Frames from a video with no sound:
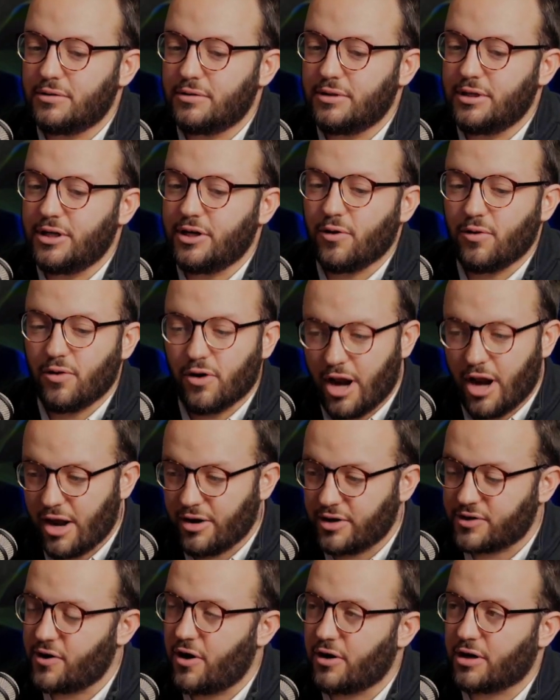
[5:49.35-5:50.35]
learn how to
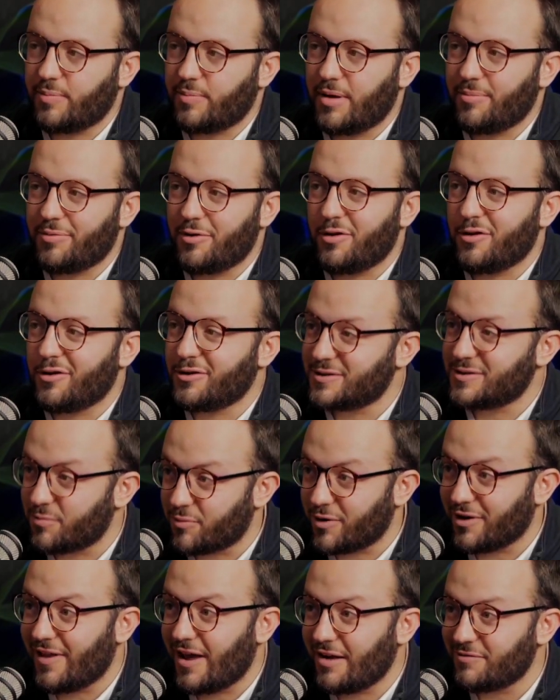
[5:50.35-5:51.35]
talk to people, learn some
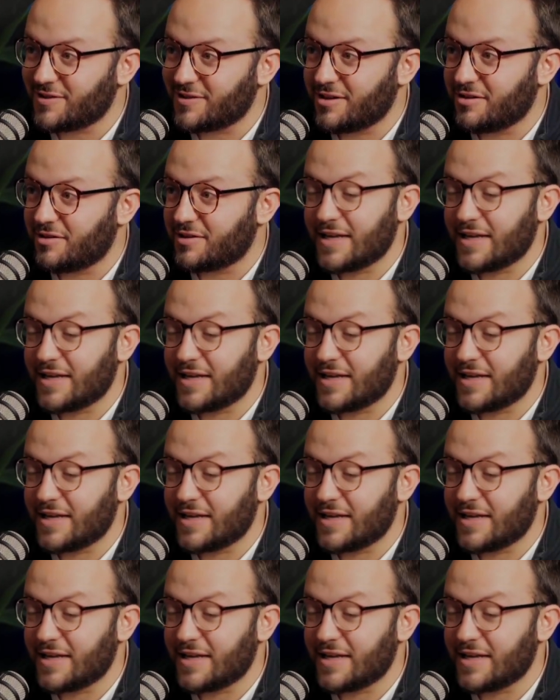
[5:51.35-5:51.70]
real life skills.